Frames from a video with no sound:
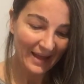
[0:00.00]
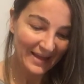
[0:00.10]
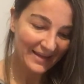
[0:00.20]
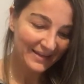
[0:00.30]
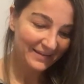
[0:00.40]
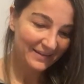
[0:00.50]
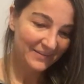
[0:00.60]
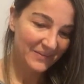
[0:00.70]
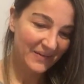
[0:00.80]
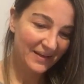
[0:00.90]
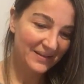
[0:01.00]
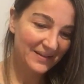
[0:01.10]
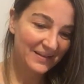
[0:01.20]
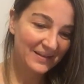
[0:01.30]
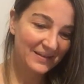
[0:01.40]
And
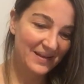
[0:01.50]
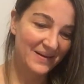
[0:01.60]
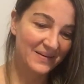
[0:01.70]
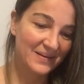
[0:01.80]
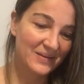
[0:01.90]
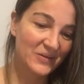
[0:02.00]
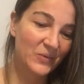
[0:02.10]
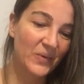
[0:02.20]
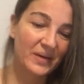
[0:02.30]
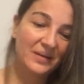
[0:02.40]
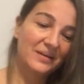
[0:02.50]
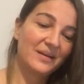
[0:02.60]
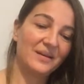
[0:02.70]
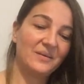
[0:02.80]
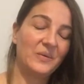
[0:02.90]
finally, there is one
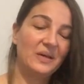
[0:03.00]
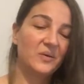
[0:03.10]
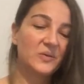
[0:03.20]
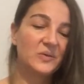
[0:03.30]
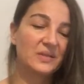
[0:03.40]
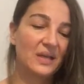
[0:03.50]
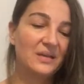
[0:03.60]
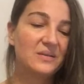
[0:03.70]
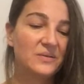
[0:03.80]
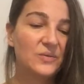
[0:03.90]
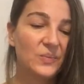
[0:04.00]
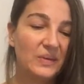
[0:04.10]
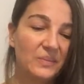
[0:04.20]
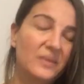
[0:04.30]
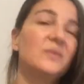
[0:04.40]
that we also say it to
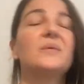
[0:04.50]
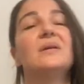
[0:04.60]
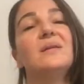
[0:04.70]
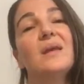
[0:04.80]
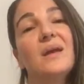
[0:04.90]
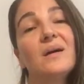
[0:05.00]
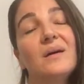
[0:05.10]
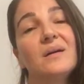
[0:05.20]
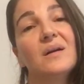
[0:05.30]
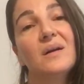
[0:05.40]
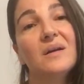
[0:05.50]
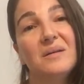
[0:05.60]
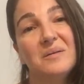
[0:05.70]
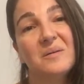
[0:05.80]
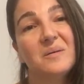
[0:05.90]
people when they are,
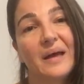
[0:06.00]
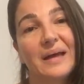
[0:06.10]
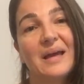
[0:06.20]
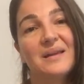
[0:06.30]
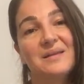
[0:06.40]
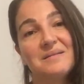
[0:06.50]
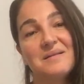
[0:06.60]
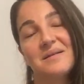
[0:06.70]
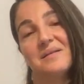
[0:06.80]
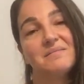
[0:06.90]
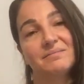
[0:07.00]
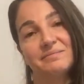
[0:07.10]
you know, again